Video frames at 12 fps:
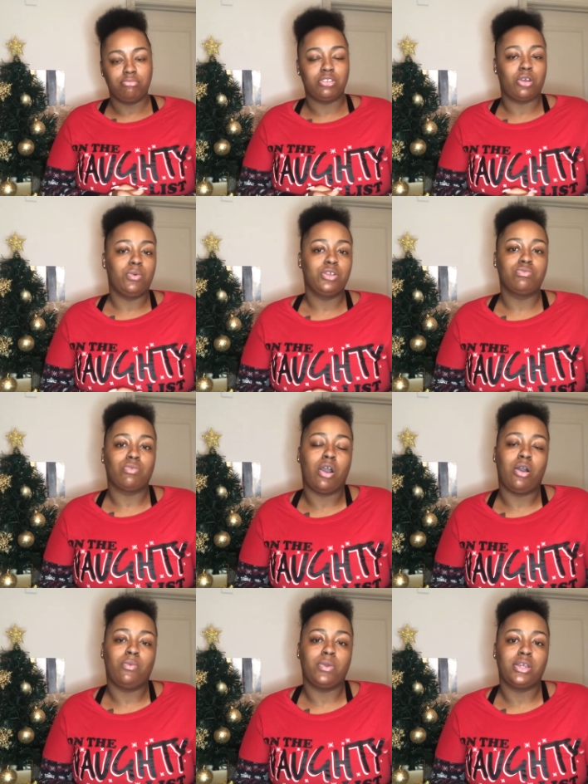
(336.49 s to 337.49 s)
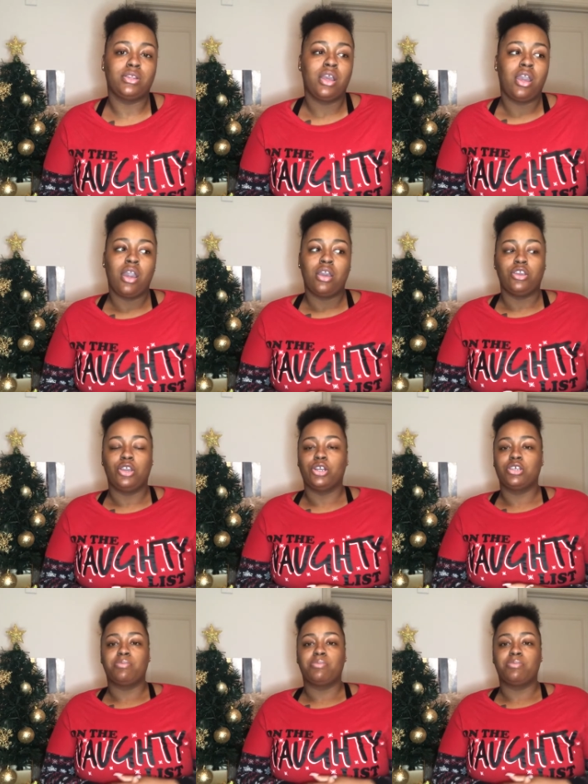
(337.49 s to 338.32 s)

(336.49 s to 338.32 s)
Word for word: So, what's wrong with your